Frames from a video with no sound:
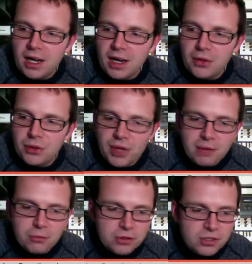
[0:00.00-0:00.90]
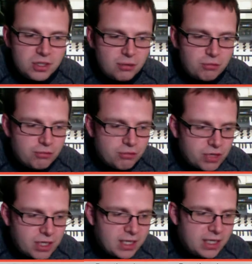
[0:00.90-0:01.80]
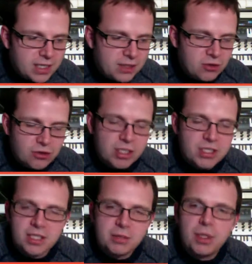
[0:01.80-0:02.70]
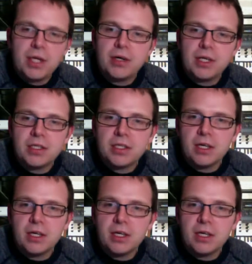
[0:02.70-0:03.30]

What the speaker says: That was a really interesting period in time.